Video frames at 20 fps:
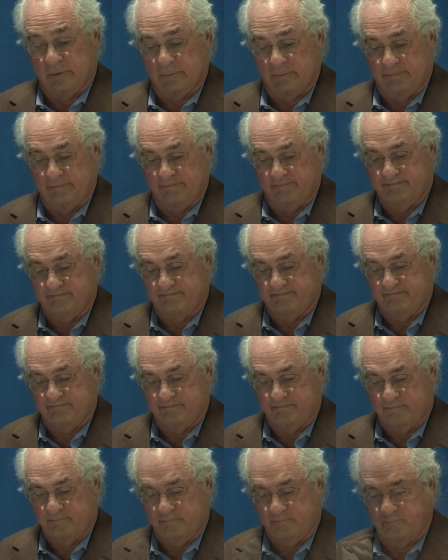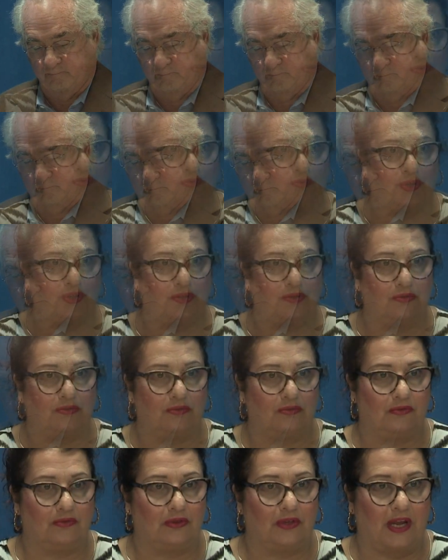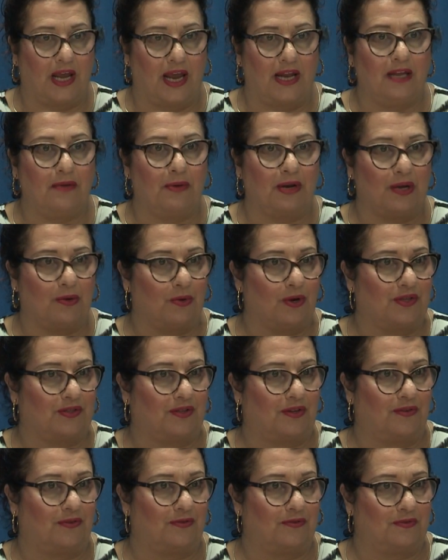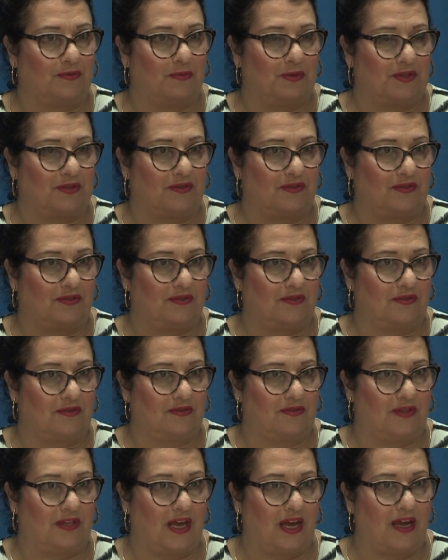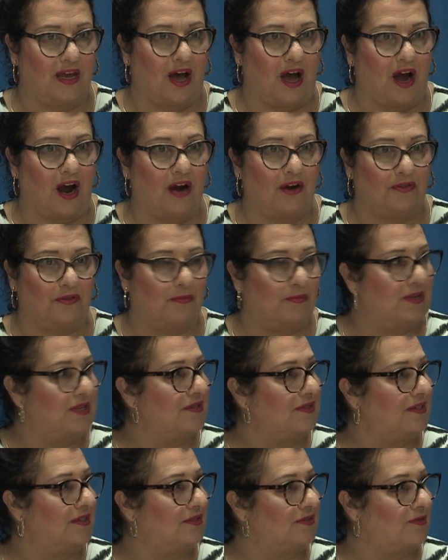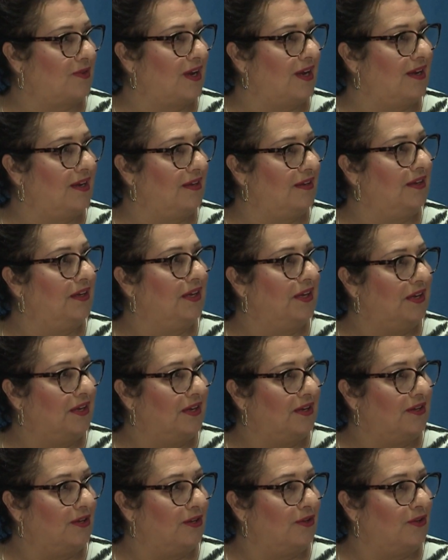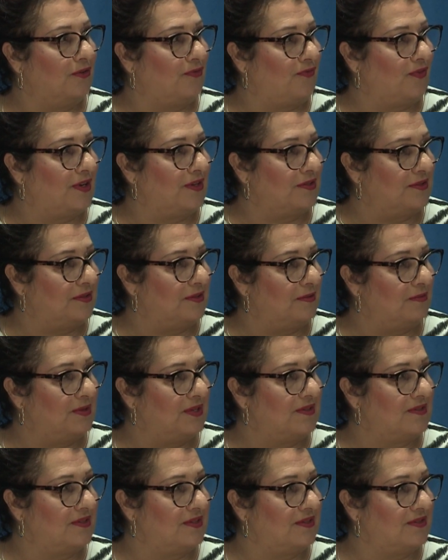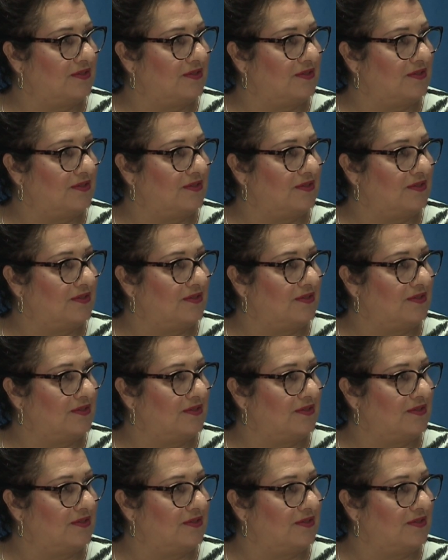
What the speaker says: Right. And when anybody works at those businesses, they are the business, right? They're the front to the business.